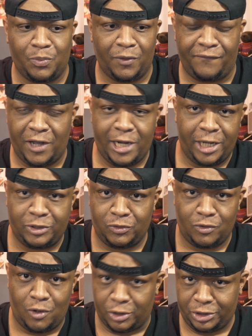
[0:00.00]
financial
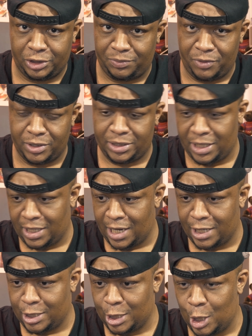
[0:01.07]
cautious person. You're
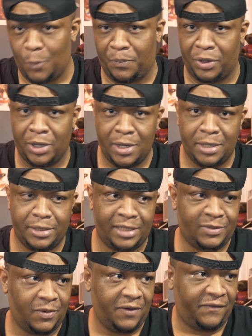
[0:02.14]
like, nope, that
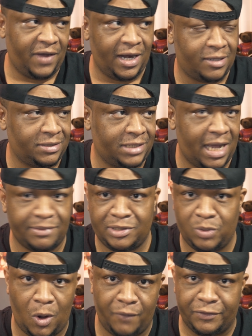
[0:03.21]
$25 times
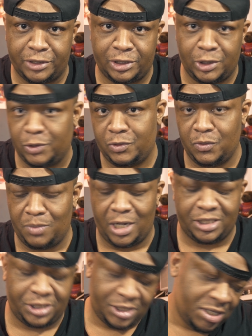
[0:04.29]
12 is still too
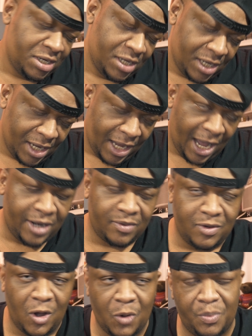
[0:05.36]
much. I
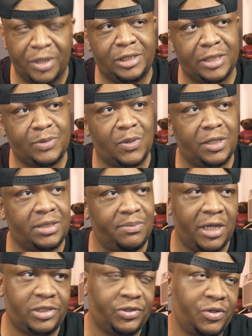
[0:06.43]
don't know, but just wanted to
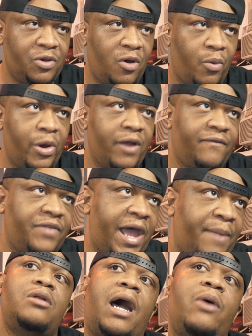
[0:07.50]
make sure you're aware of
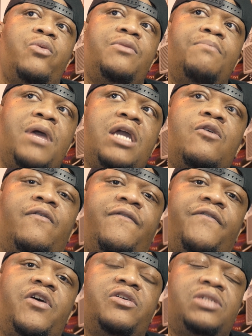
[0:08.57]
that. I would make your
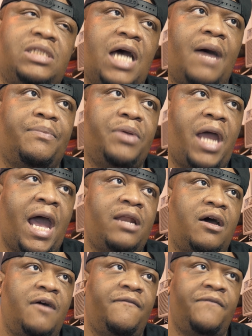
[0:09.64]
first stop at
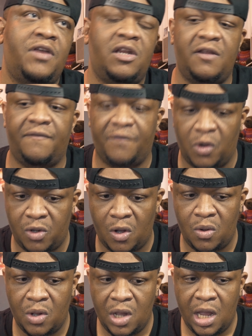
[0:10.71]
Affinity Photo,
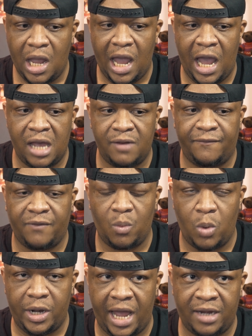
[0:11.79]
and from
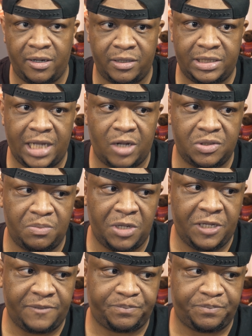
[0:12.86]
what Edgar tells me,